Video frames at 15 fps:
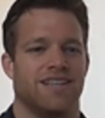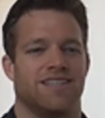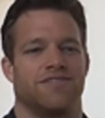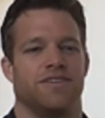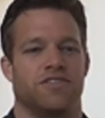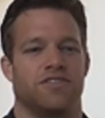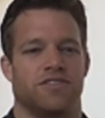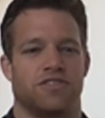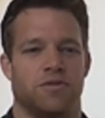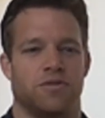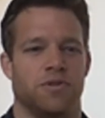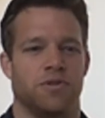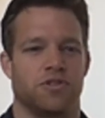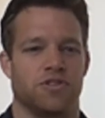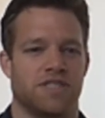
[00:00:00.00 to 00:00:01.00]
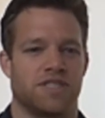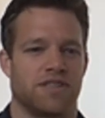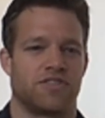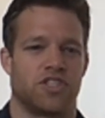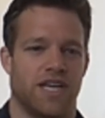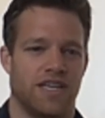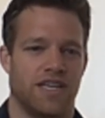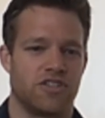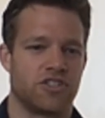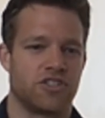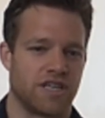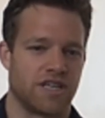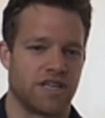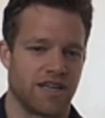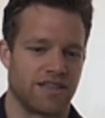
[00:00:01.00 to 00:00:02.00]
feature distributions have changed,
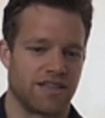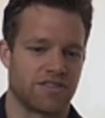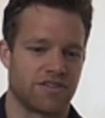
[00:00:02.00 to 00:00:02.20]
and